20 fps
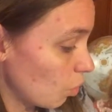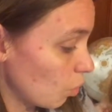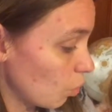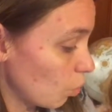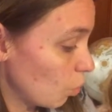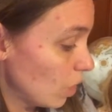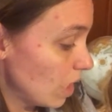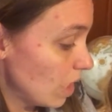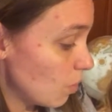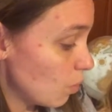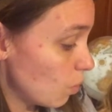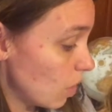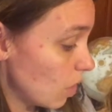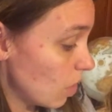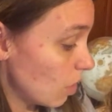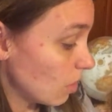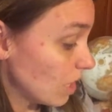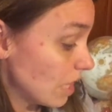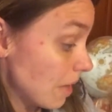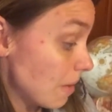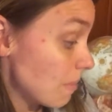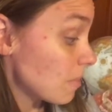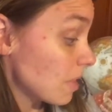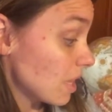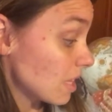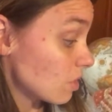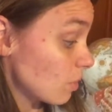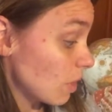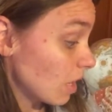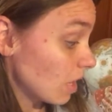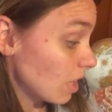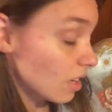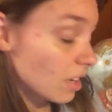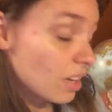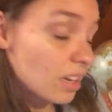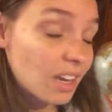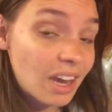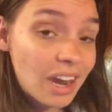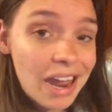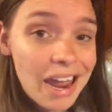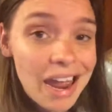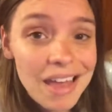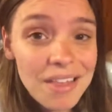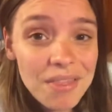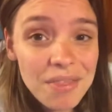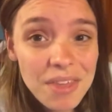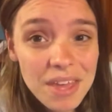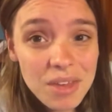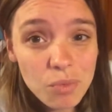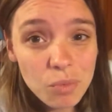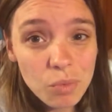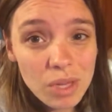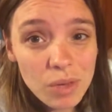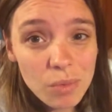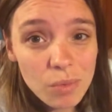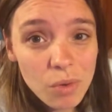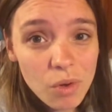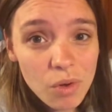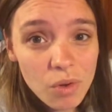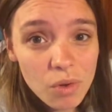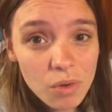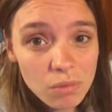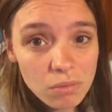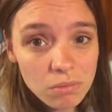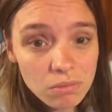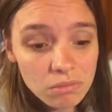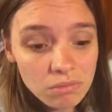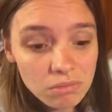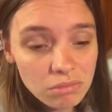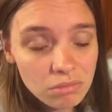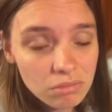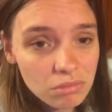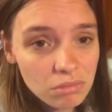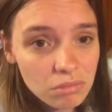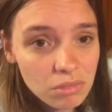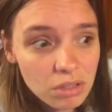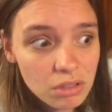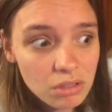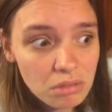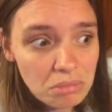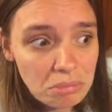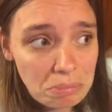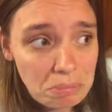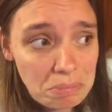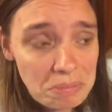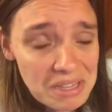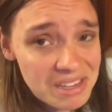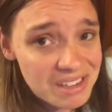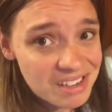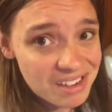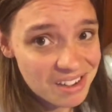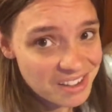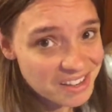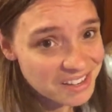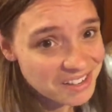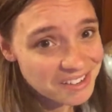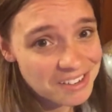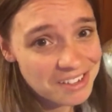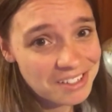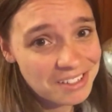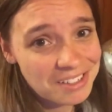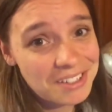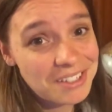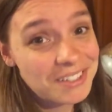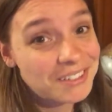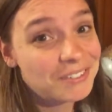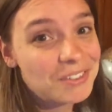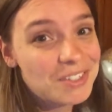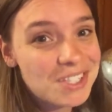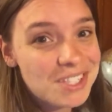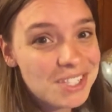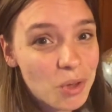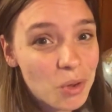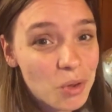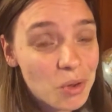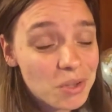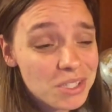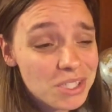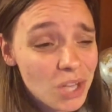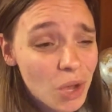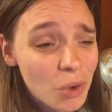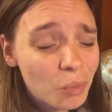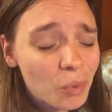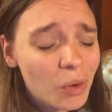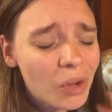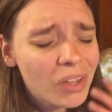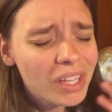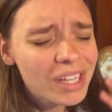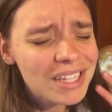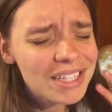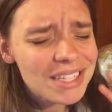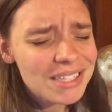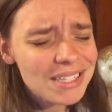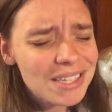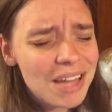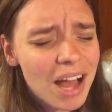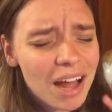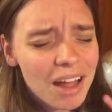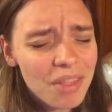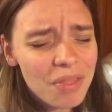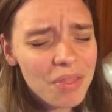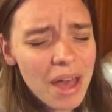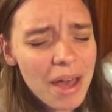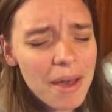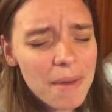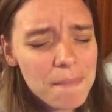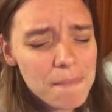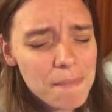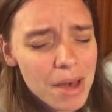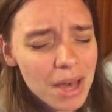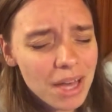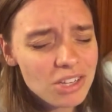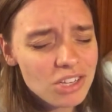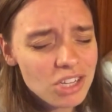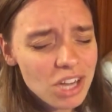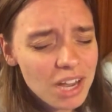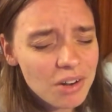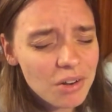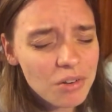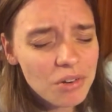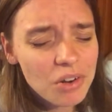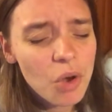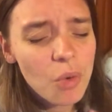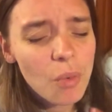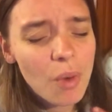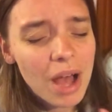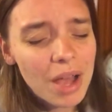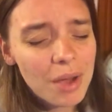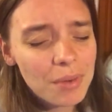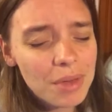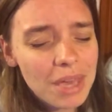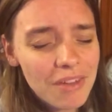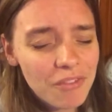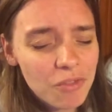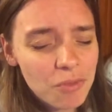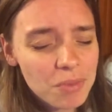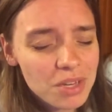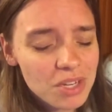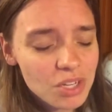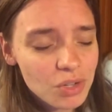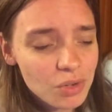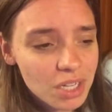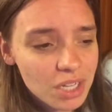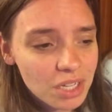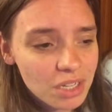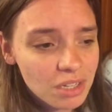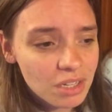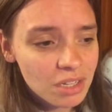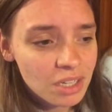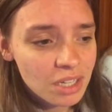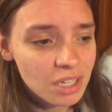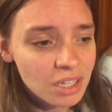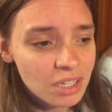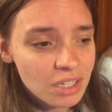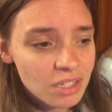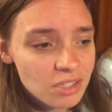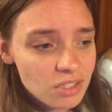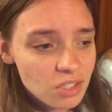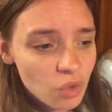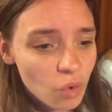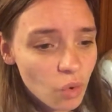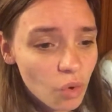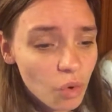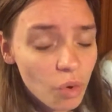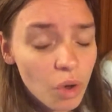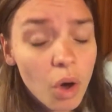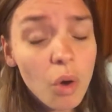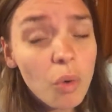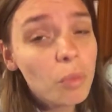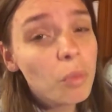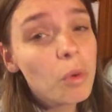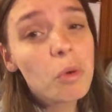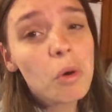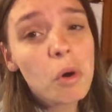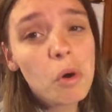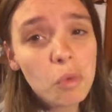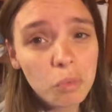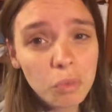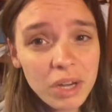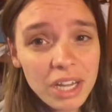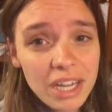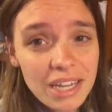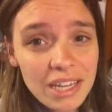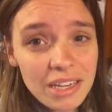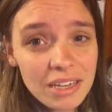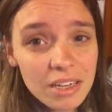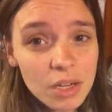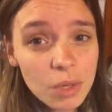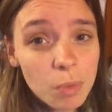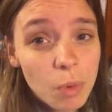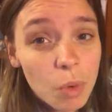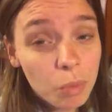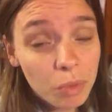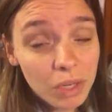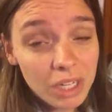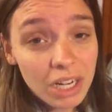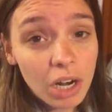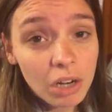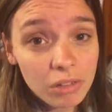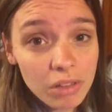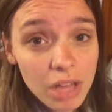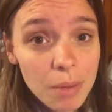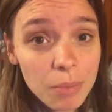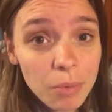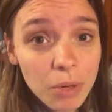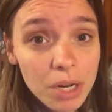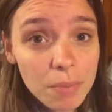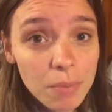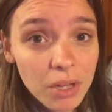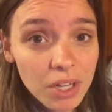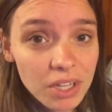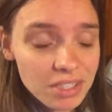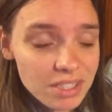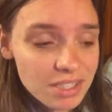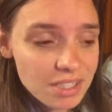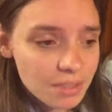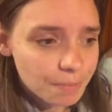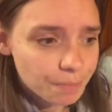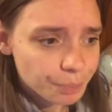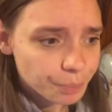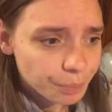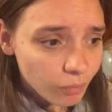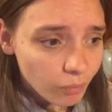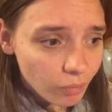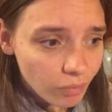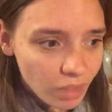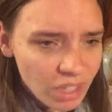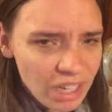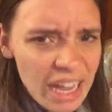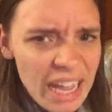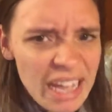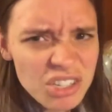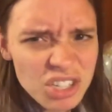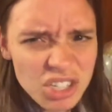we will, yep, that's right. And then we will be done with school. So really it's not that much. I don't know why we haven't been doing school. Oh, we'll read our library books and